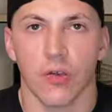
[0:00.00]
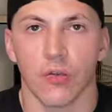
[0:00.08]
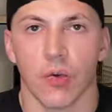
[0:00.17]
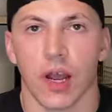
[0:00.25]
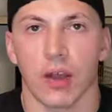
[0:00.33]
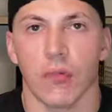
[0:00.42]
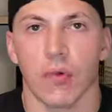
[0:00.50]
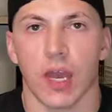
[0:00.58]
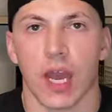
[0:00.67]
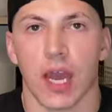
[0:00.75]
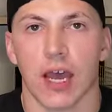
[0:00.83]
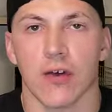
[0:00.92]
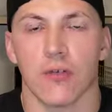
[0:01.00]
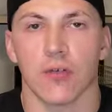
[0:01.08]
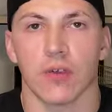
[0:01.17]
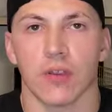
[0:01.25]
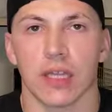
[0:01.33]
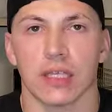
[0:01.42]
Right? We
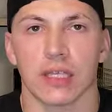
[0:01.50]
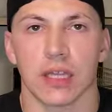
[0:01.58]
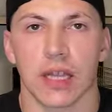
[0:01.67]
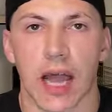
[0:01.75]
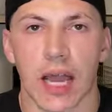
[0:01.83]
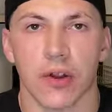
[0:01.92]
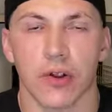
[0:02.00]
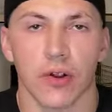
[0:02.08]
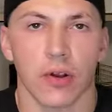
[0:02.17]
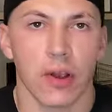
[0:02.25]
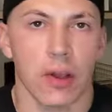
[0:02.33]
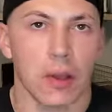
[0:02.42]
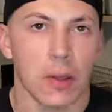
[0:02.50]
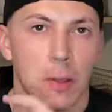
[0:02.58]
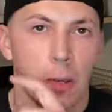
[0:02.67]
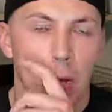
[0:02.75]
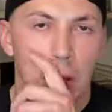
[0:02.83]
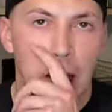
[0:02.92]
have these lighter,
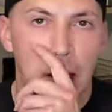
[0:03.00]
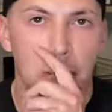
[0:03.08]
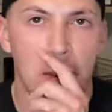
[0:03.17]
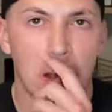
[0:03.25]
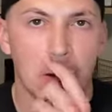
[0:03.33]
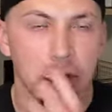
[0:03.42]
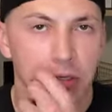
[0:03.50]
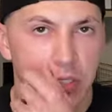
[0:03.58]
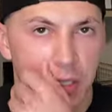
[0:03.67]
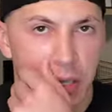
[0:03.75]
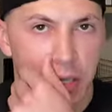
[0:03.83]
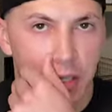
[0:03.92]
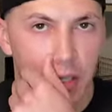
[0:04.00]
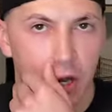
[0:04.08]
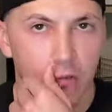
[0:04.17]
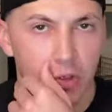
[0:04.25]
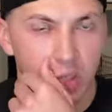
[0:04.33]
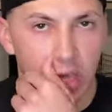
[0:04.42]
you know, linebackers and, and
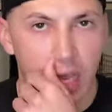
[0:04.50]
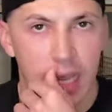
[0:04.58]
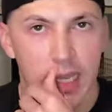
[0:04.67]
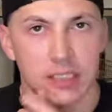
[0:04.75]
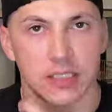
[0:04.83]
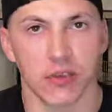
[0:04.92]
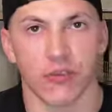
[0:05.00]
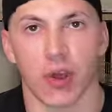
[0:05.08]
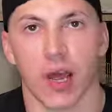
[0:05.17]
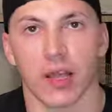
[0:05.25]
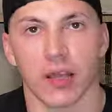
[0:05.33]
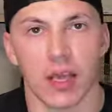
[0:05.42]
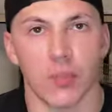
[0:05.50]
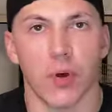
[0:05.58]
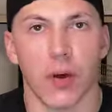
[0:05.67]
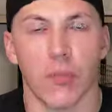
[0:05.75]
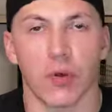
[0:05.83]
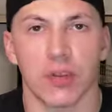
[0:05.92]
coverage guys to try to keep
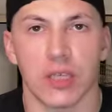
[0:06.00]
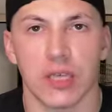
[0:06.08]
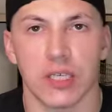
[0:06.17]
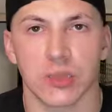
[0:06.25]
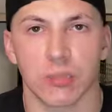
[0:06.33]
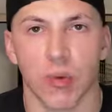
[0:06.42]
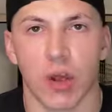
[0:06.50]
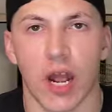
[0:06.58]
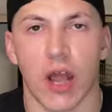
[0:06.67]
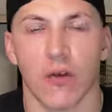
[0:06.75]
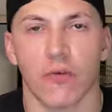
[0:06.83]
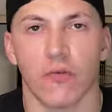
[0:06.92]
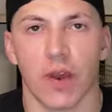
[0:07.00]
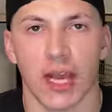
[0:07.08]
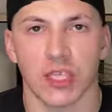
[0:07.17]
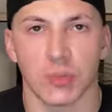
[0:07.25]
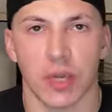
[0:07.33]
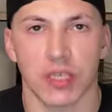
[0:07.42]
up with these spread out,
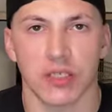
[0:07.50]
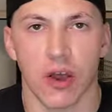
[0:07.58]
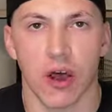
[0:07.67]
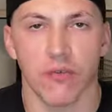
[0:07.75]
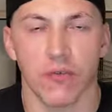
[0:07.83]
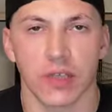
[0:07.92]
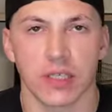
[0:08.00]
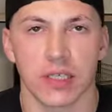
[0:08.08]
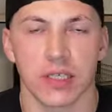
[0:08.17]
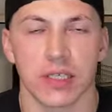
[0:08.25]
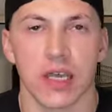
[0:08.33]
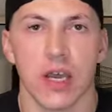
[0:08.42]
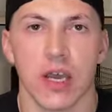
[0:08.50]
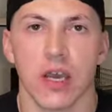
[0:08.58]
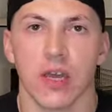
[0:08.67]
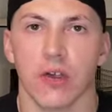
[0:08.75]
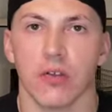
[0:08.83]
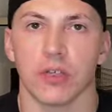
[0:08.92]
fast paced offenses.
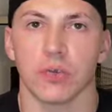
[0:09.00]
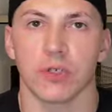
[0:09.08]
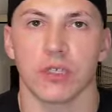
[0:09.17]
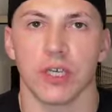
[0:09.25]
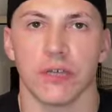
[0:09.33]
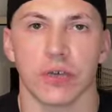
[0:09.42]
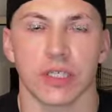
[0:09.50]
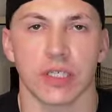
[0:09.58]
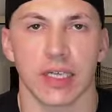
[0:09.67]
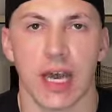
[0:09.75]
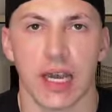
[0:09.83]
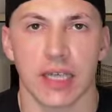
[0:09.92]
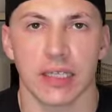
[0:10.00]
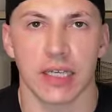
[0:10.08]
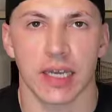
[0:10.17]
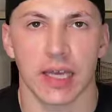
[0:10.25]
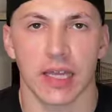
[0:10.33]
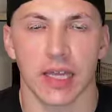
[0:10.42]
You know, these receivers and tight ends
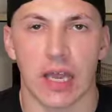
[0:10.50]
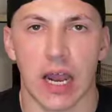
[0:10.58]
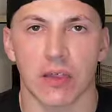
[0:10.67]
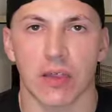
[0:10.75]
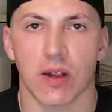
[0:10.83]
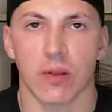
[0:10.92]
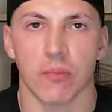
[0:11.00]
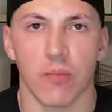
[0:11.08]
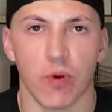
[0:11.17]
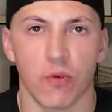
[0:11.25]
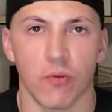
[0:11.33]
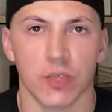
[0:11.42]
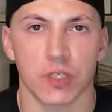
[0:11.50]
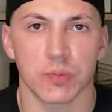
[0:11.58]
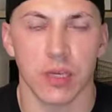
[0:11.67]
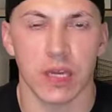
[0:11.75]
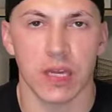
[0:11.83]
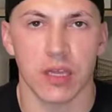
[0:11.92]
that can get out there and move with
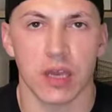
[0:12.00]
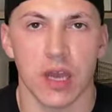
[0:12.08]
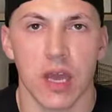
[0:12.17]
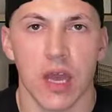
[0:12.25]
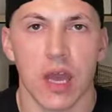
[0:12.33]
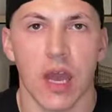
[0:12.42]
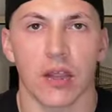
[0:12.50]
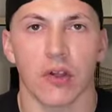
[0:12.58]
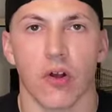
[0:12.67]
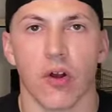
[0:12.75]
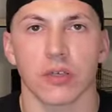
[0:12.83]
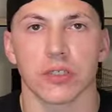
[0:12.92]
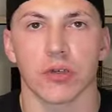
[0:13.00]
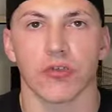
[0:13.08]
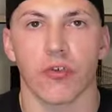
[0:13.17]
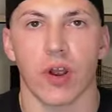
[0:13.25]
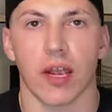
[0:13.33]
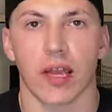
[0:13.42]
speed and they're also
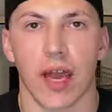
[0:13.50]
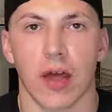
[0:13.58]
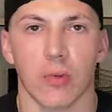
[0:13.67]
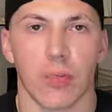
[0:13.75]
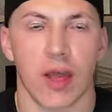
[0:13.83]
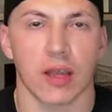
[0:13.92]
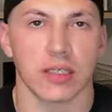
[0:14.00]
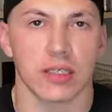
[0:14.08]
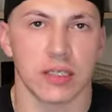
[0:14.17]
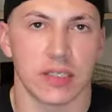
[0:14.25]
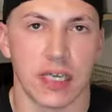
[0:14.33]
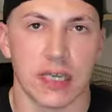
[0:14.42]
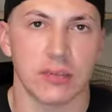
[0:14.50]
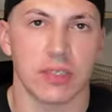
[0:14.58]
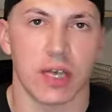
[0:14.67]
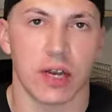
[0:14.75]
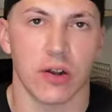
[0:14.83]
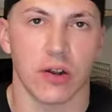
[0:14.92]
trying to counterbalance the teams
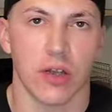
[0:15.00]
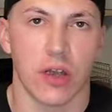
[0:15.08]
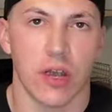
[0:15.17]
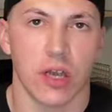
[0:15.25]
that are,